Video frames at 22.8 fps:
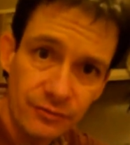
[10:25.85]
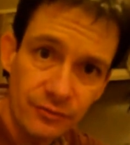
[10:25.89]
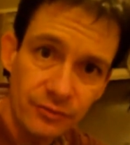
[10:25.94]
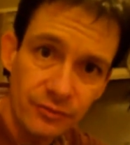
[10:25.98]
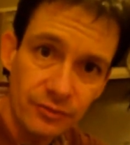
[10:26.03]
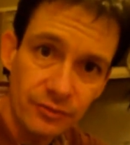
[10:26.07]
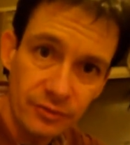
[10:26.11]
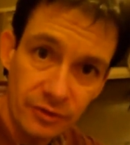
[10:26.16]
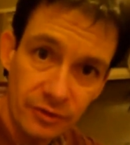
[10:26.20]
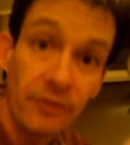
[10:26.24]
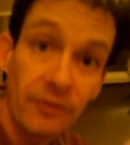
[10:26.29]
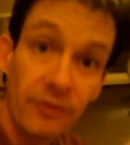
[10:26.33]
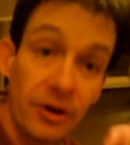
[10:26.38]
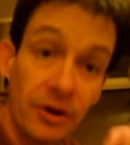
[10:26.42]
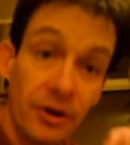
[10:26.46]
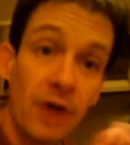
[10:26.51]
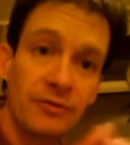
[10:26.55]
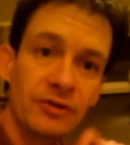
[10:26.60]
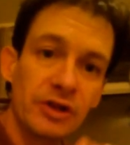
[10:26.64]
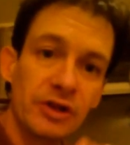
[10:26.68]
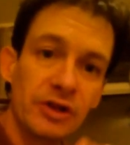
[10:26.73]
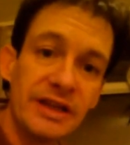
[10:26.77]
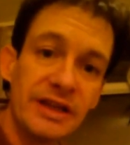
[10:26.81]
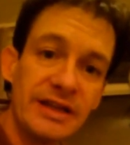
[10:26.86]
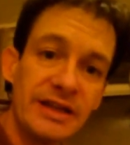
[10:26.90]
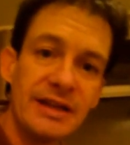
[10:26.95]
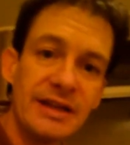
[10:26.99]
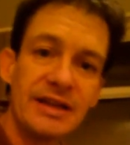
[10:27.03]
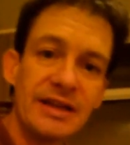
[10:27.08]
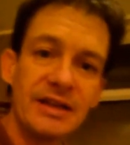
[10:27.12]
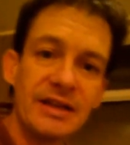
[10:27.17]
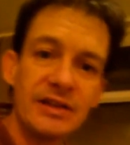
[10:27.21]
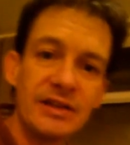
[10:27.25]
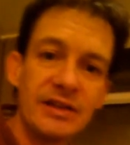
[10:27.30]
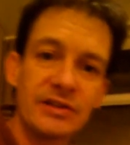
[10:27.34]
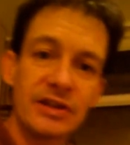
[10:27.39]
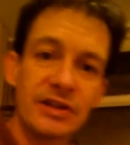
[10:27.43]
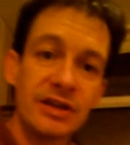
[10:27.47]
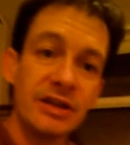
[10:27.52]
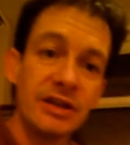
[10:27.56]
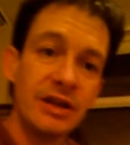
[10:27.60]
of cleaning it, you'd say.